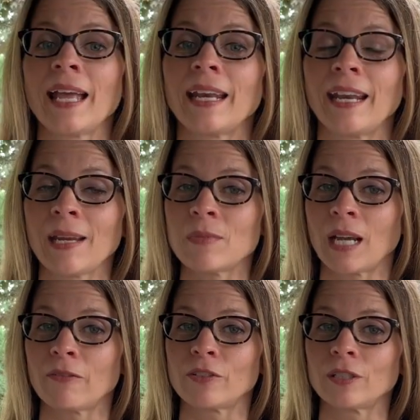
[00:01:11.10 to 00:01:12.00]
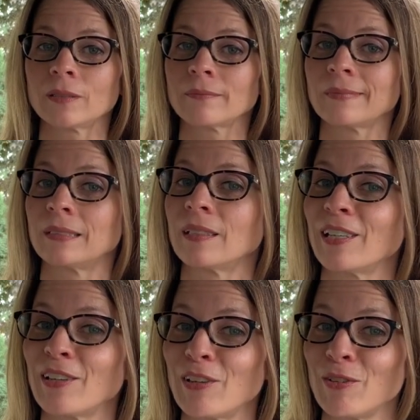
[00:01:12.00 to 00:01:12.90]
named after,
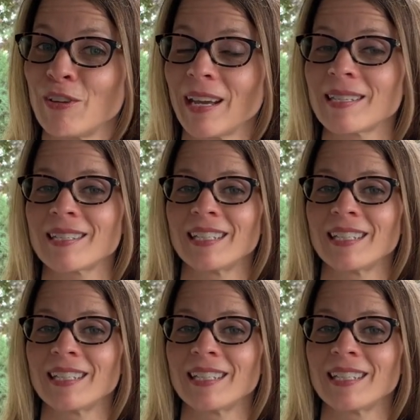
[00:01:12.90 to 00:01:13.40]
you guessed